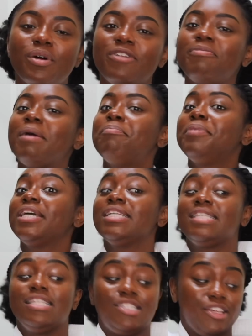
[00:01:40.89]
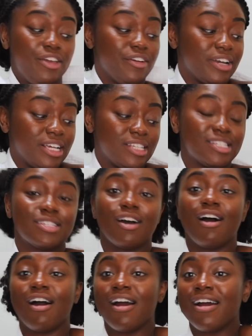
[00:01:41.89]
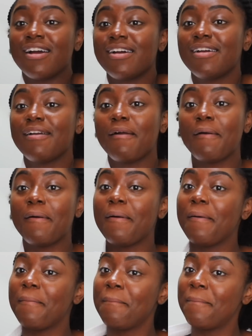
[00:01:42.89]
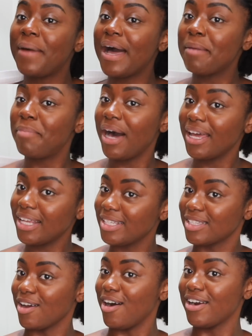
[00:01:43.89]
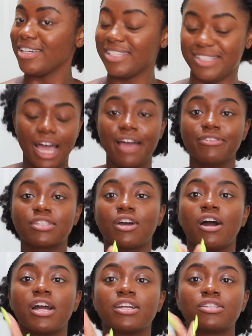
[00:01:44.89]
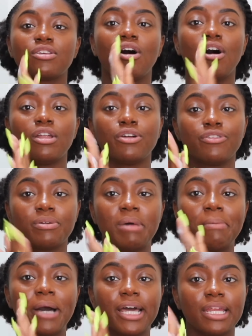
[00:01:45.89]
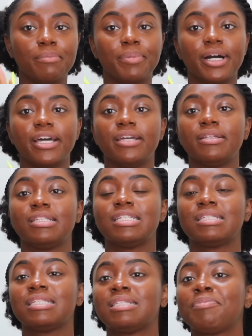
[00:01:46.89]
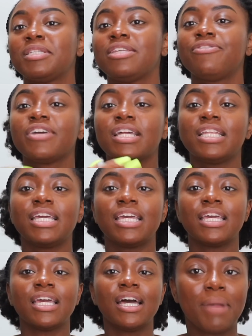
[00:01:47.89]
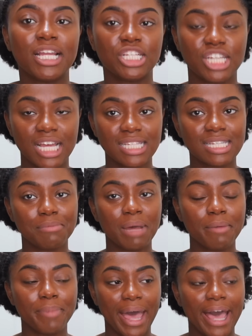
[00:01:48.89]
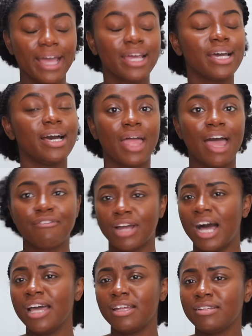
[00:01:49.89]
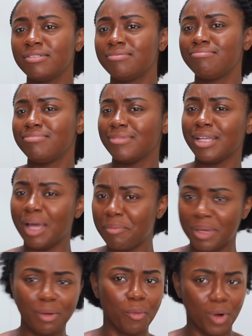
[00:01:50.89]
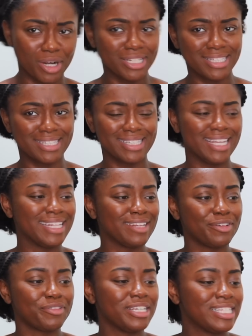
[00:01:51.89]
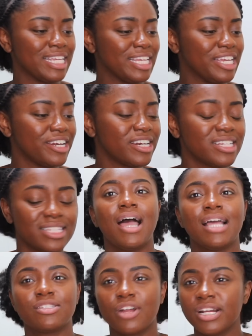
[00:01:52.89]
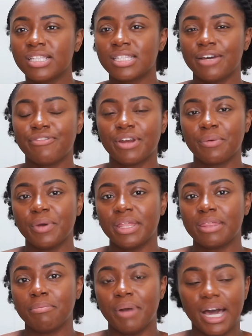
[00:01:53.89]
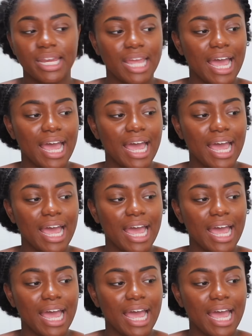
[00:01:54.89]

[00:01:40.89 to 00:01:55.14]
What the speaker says: one of my biggest insecurities are my body scars. I have scars all over my body, but specifically my chest and my back have gotten a bit worse in the recent years. I started suffering with body